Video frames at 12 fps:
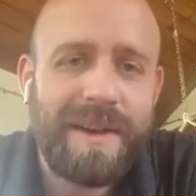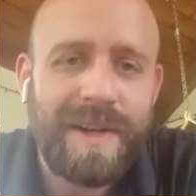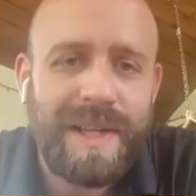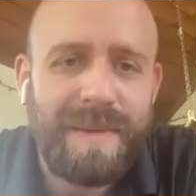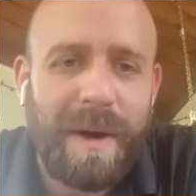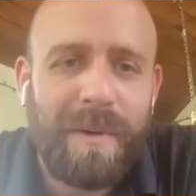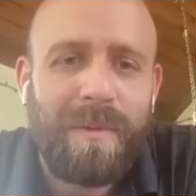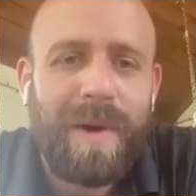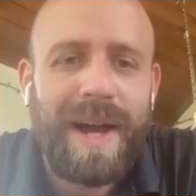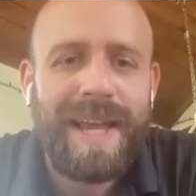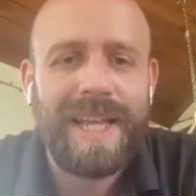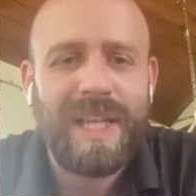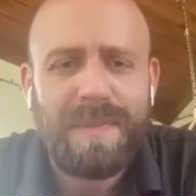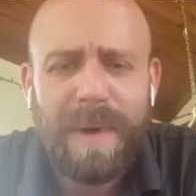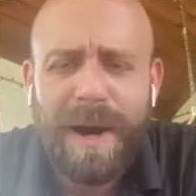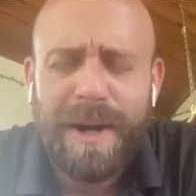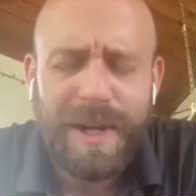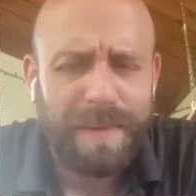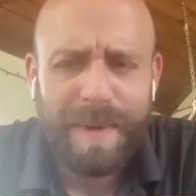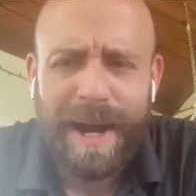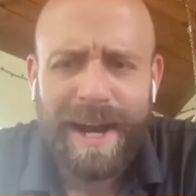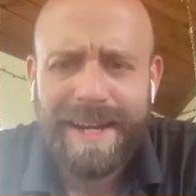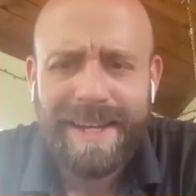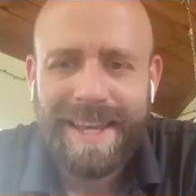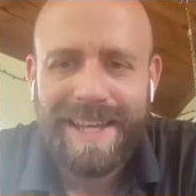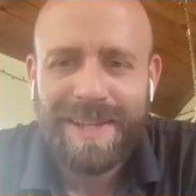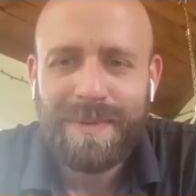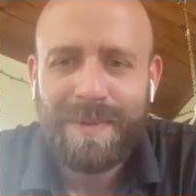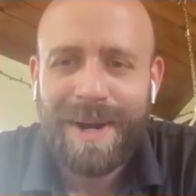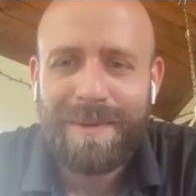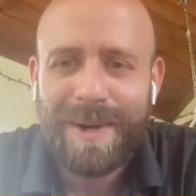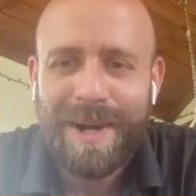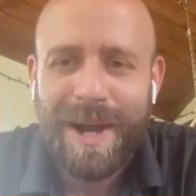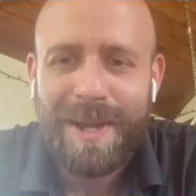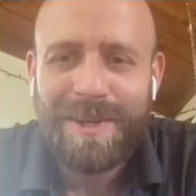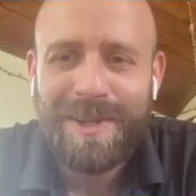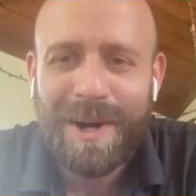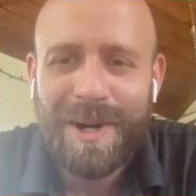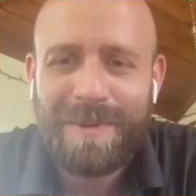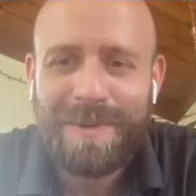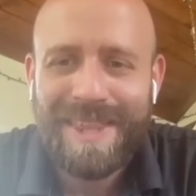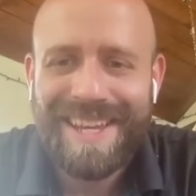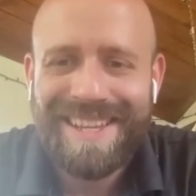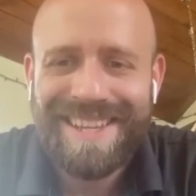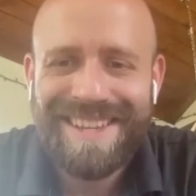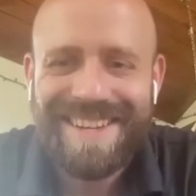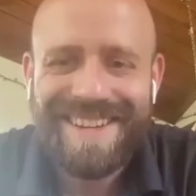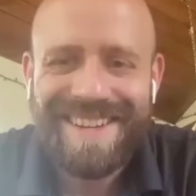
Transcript: Christabel, what inspired you behind this? What got you started with this?